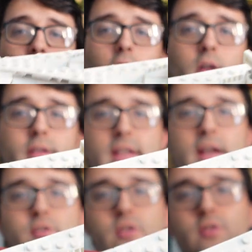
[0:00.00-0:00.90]
on the
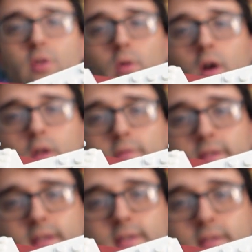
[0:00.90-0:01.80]
engine. So all of
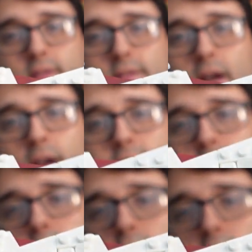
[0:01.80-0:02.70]
these designs
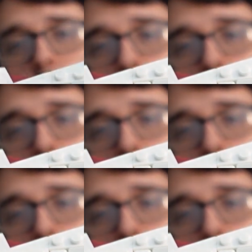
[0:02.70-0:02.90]
here,